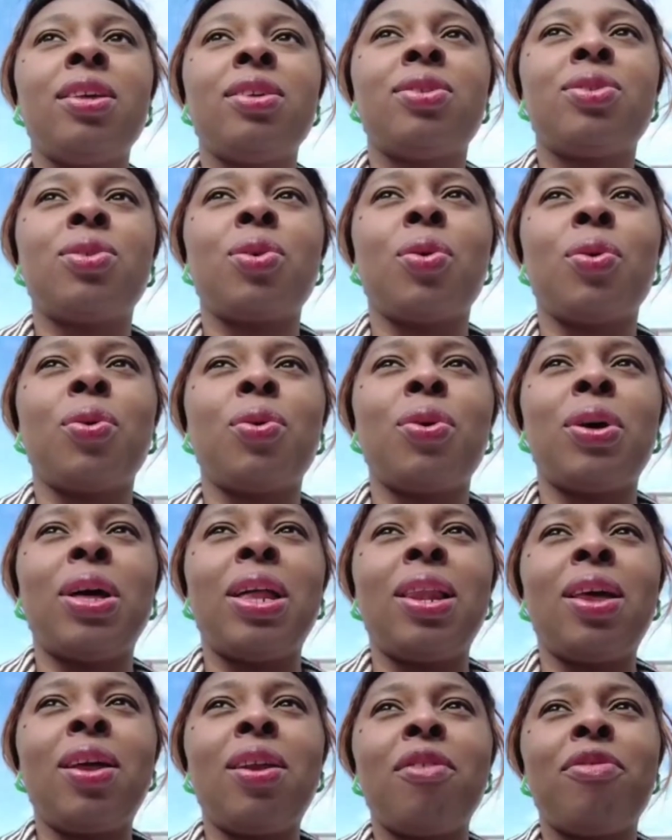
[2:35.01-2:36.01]
So
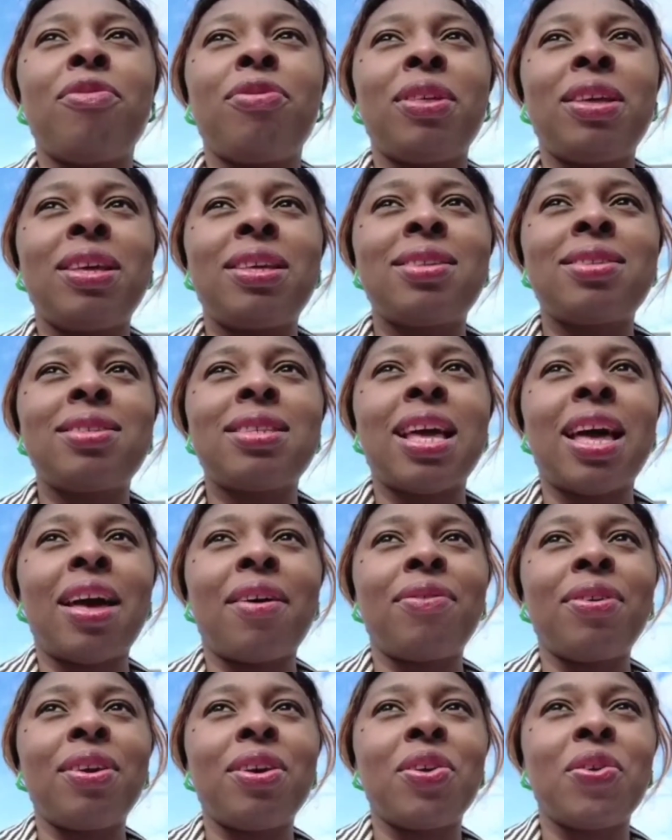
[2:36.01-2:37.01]
a lot of things
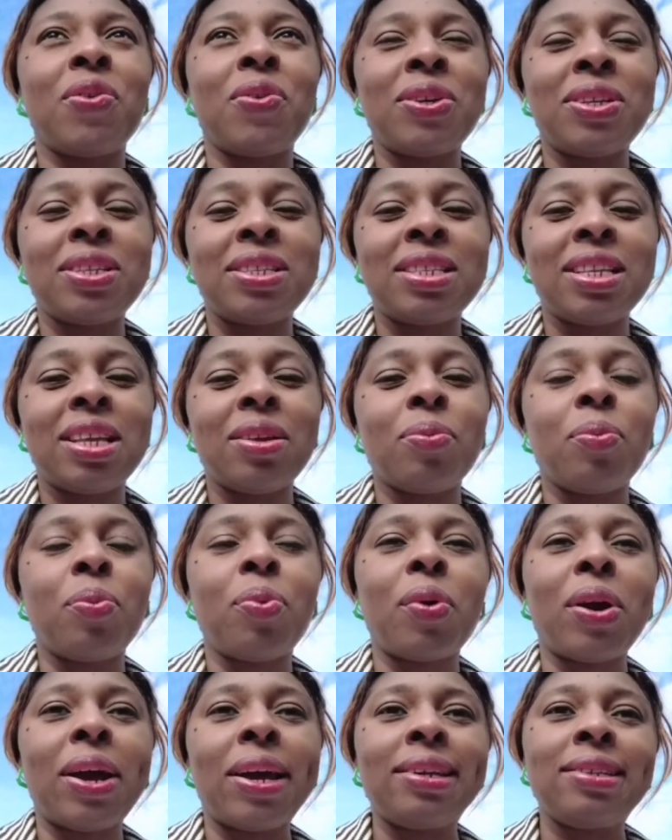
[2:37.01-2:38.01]
have increased in
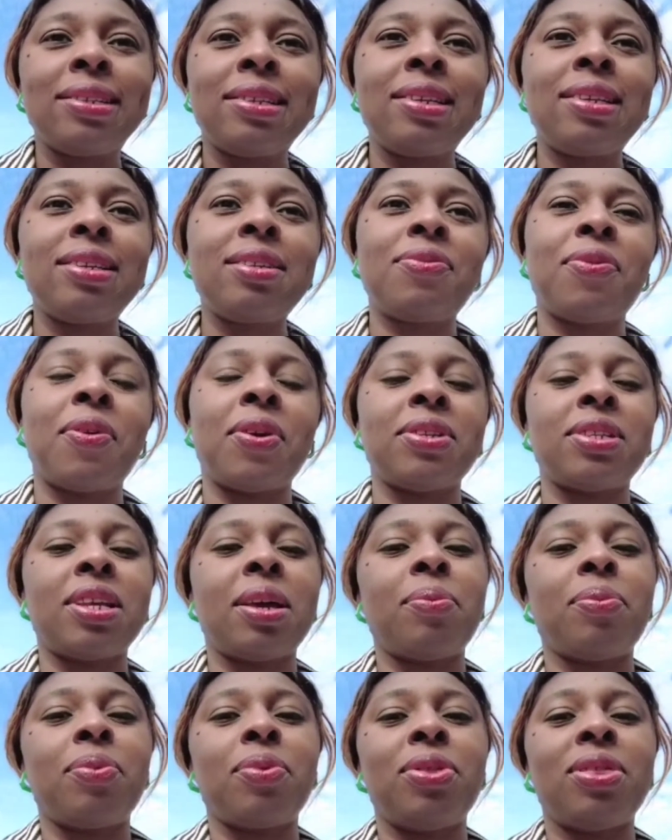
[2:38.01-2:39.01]
prices, for
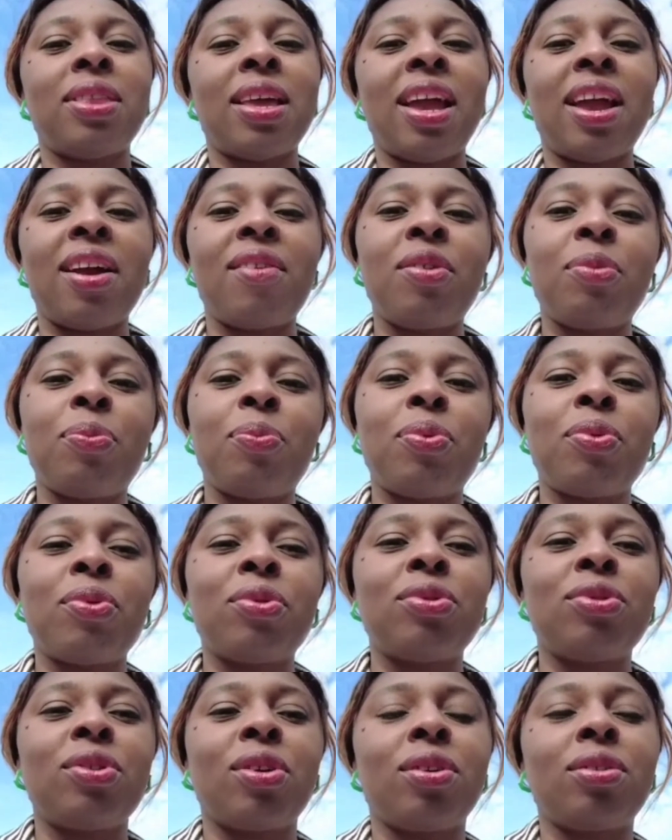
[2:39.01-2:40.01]
example dairy
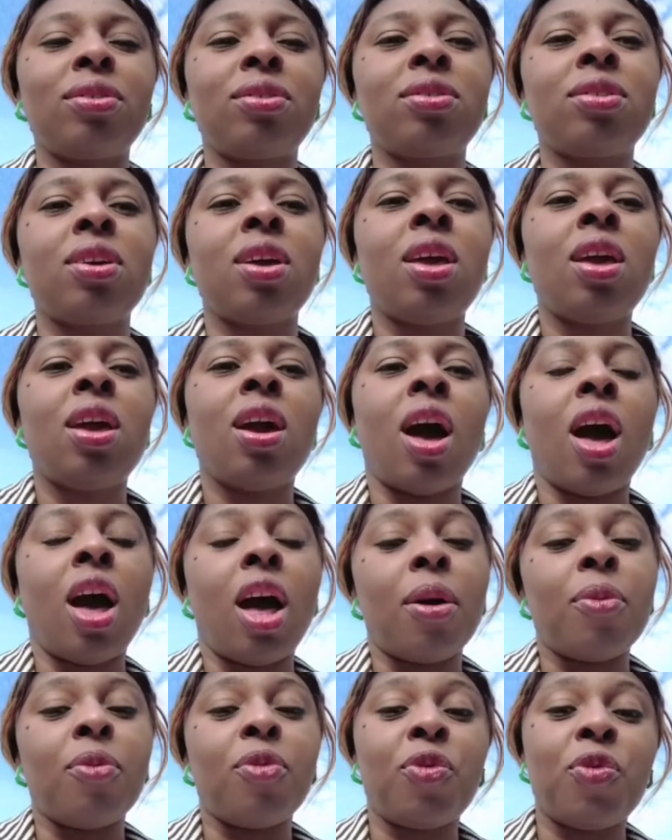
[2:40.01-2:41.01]
products,
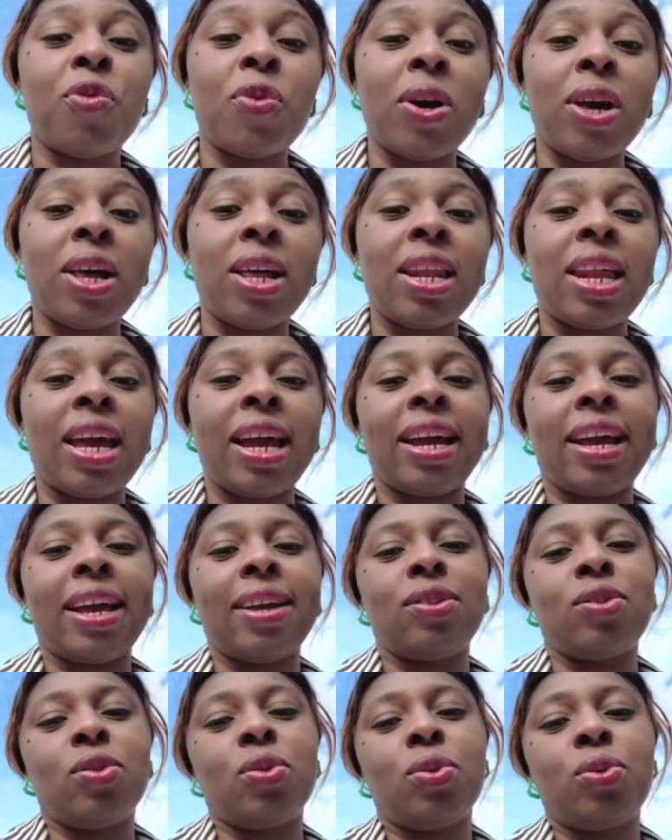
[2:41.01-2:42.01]
fuel. Like
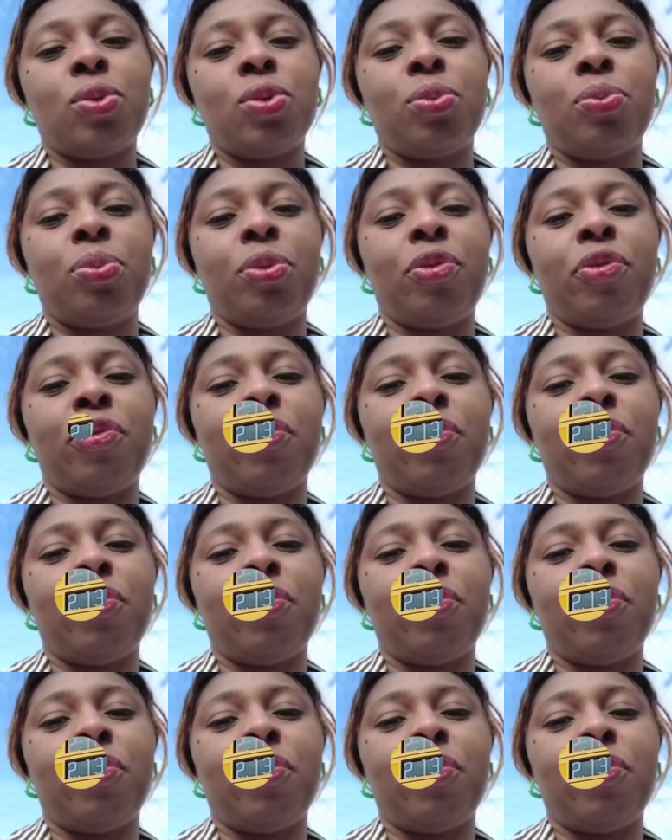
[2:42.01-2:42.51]
I told you before,